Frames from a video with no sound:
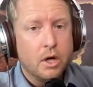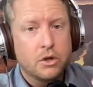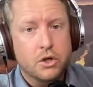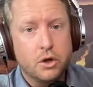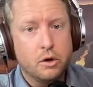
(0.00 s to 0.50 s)

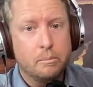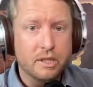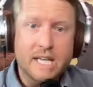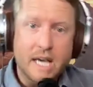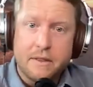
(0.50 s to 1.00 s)
to
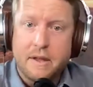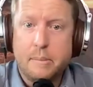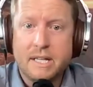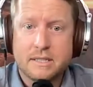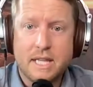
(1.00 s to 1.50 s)
put together their
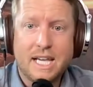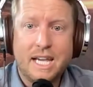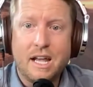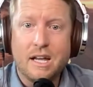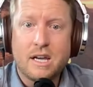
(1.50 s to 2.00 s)
best
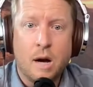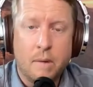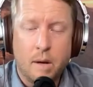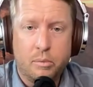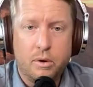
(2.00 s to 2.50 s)
thinking and
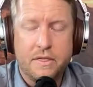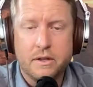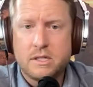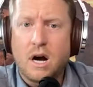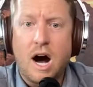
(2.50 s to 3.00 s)
come up with
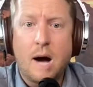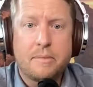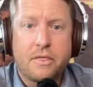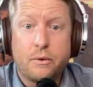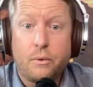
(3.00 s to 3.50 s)
the
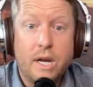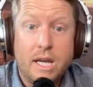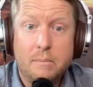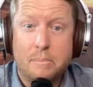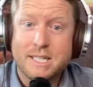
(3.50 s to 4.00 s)
top
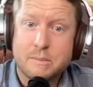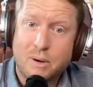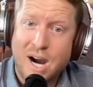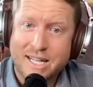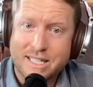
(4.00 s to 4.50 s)
3 best
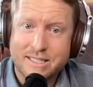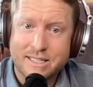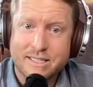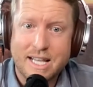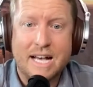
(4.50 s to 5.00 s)

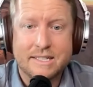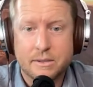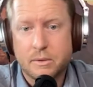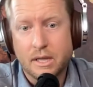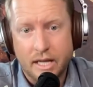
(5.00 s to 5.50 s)
practices as
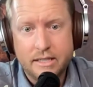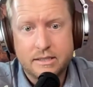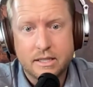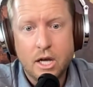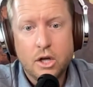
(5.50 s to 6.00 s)
it
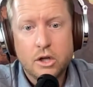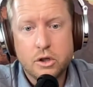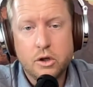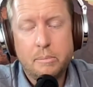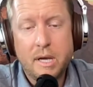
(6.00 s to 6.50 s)
relates
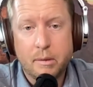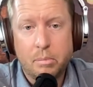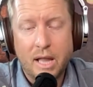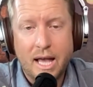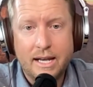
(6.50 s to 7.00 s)
to people
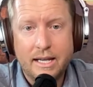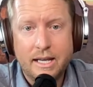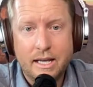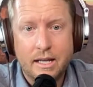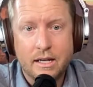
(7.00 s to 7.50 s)
planning
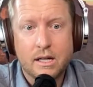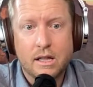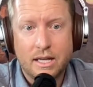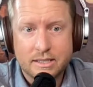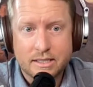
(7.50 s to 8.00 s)
in
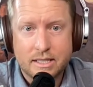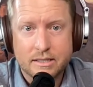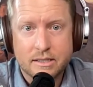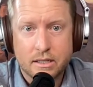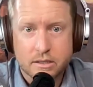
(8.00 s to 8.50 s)
client
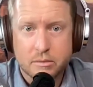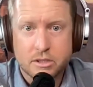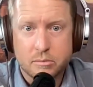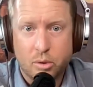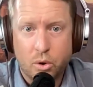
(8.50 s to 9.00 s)
success customer
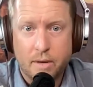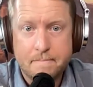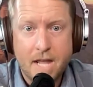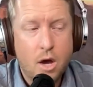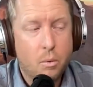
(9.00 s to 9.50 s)
support,
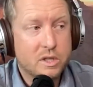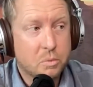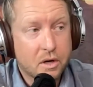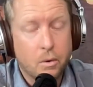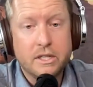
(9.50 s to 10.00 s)
which
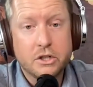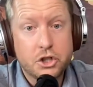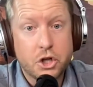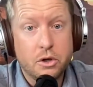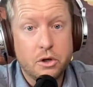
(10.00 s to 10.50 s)
we're going to
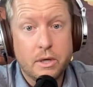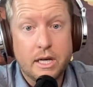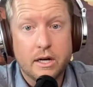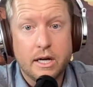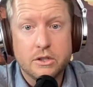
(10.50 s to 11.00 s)
show you
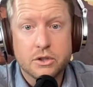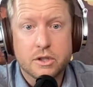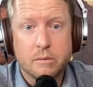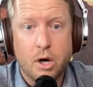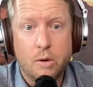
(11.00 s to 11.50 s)
here in
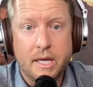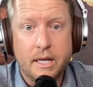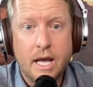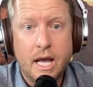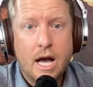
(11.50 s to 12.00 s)
just a moment.
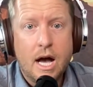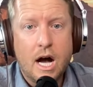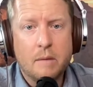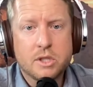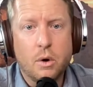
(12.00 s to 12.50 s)

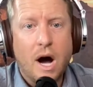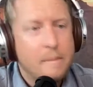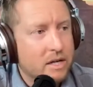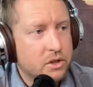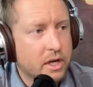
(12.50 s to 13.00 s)
So
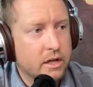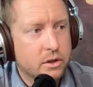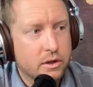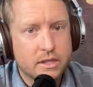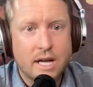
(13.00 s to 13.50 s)
I'm actually going to
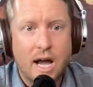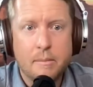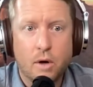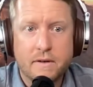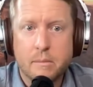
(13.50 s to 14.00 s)
turn the
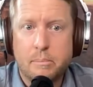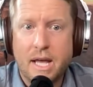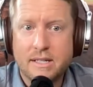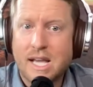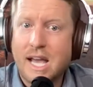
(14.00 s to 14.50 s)
time over to
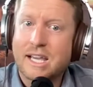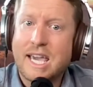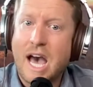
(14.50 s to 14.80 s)
Ben to kind